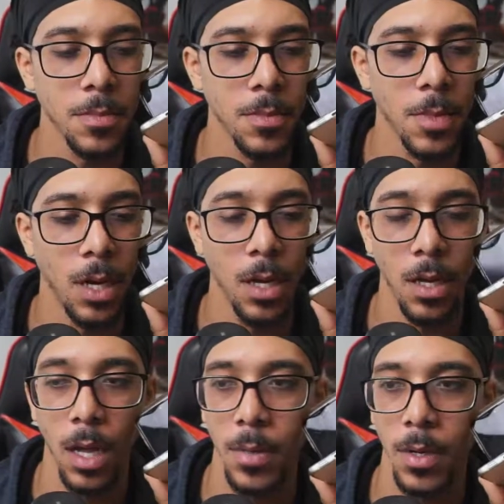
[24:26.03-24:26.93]
All
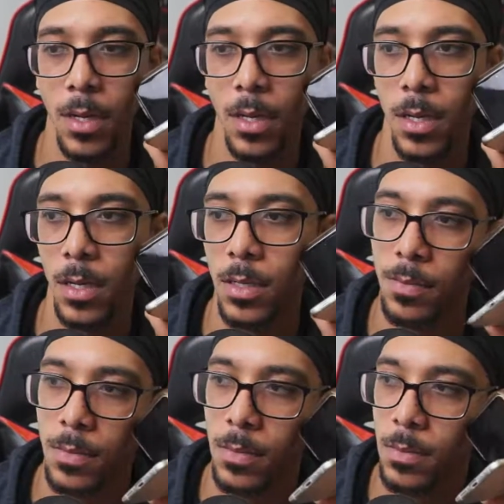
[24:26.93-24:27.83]
right, I'm gonna
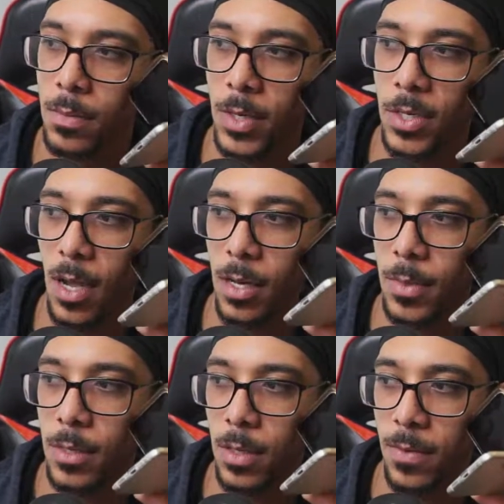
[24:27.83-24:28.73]
talk to
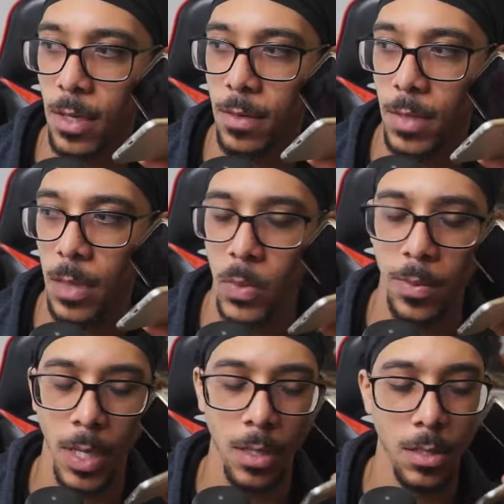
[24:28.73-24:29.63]
myself for like 10 more
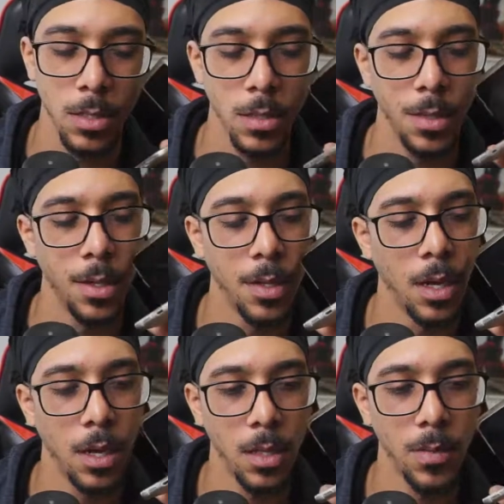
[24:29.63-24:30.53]
minutes.
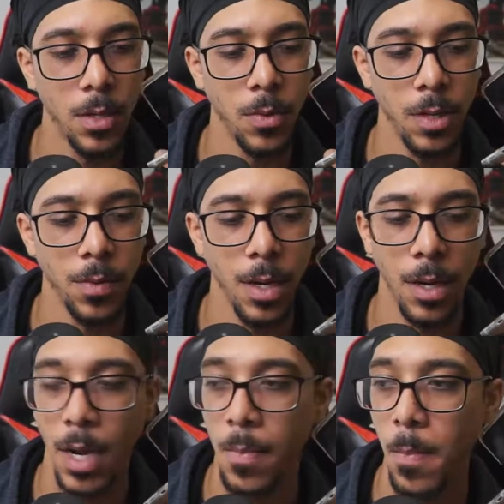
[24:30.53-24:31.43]
Let me know when you're ready. All right.